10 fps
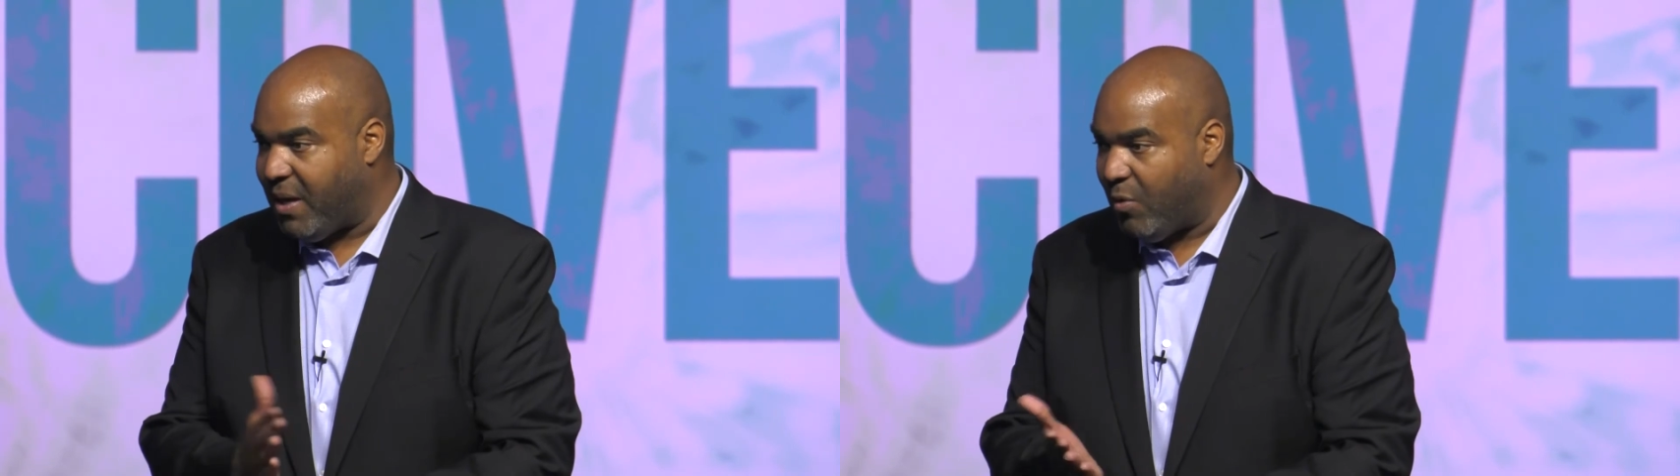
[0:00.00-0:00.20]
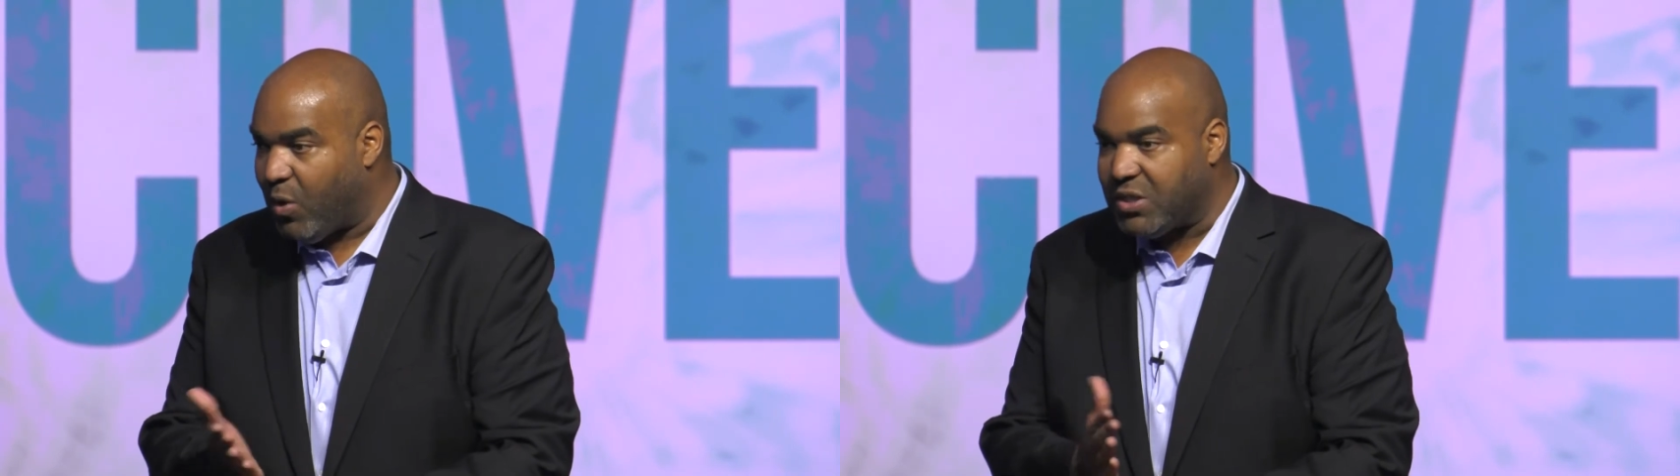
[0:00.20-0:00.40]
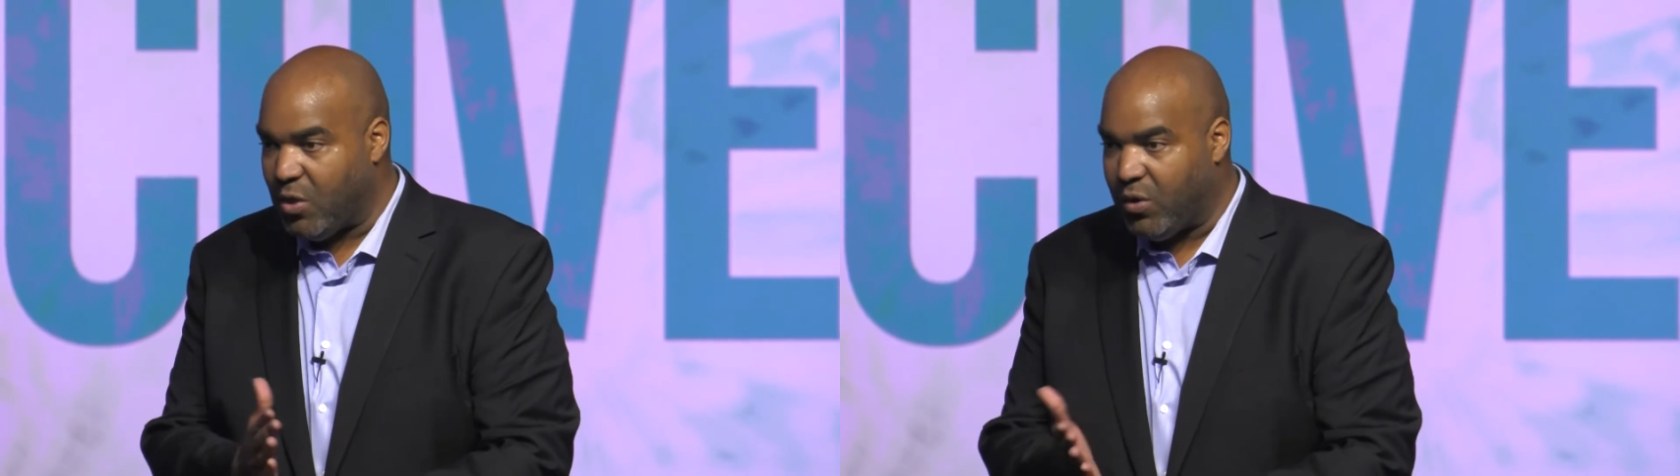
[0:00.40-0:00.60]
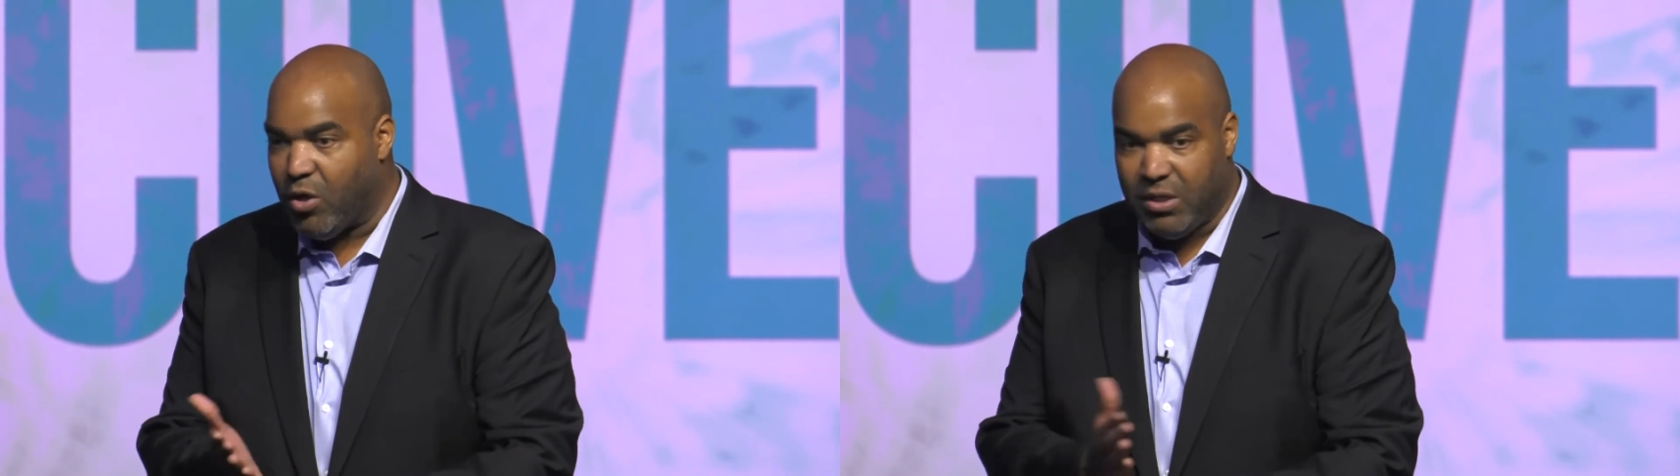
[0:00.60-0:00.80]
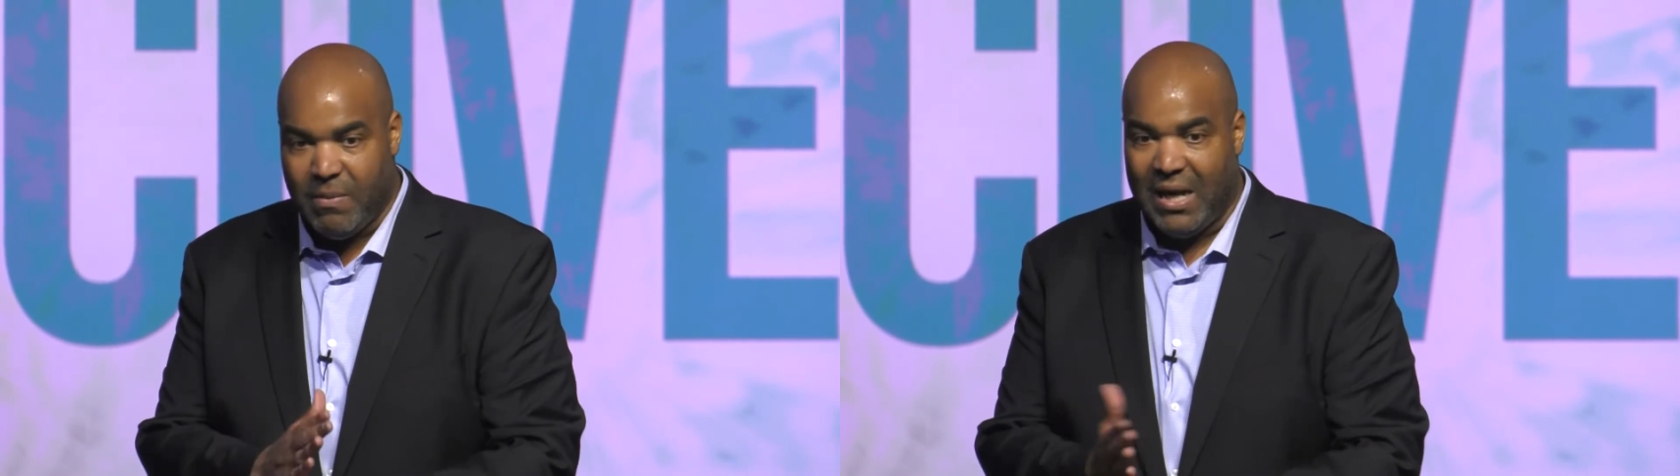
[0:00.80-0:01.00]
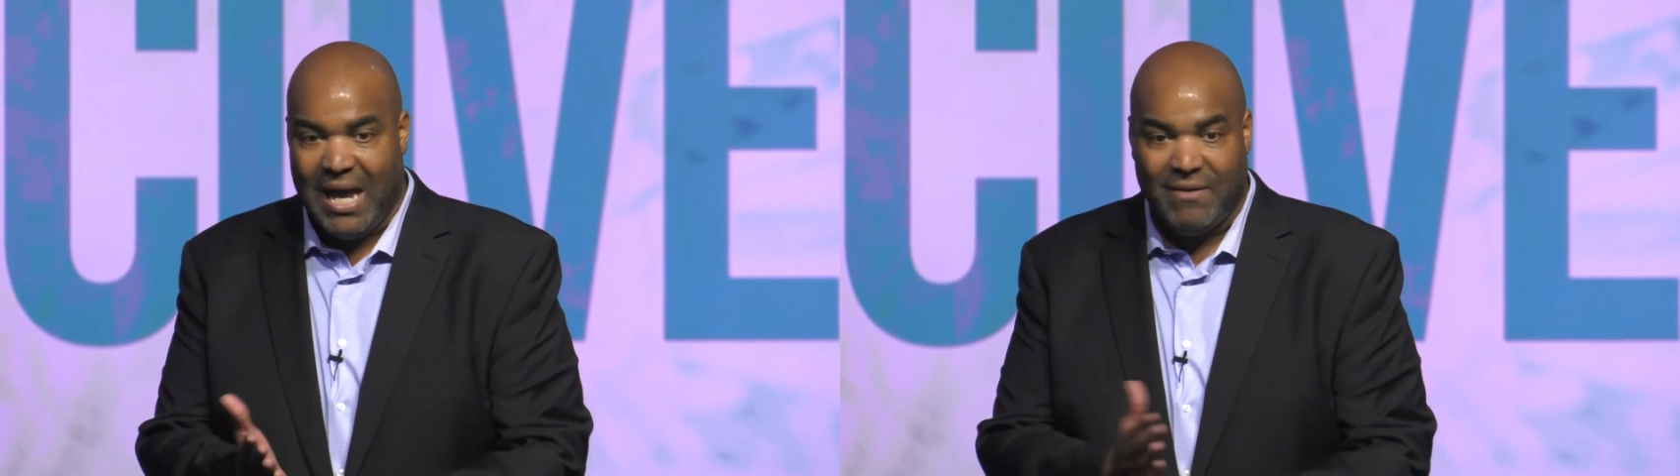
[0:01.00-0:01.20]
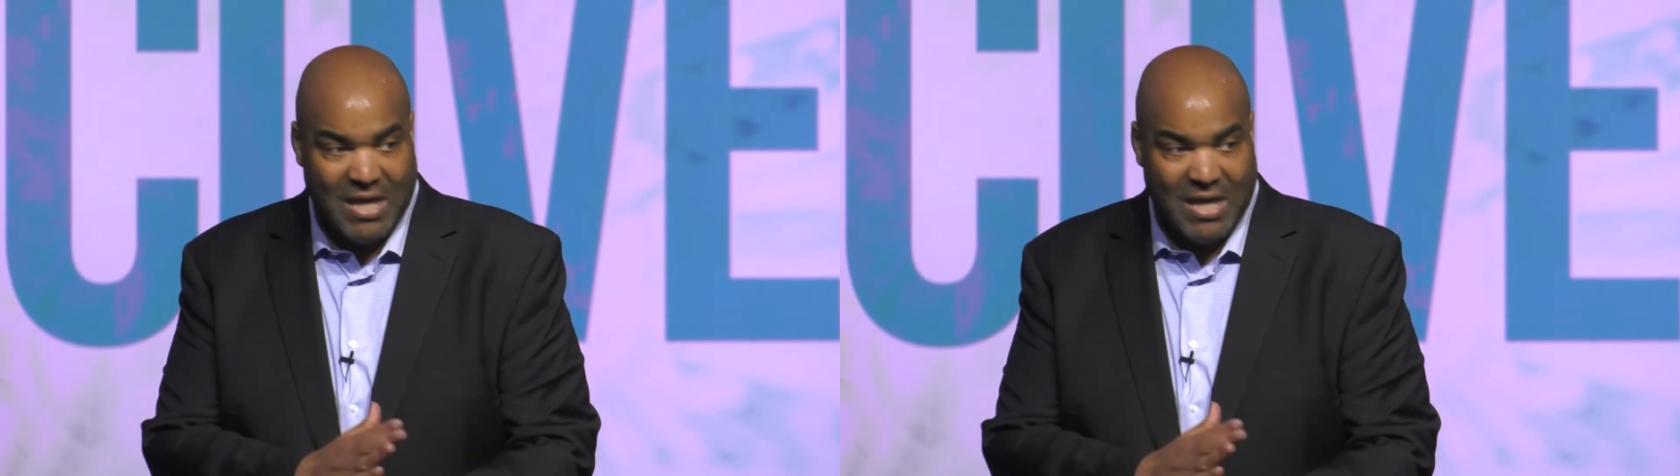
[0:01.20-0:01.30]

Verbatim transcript: what's going on in my life.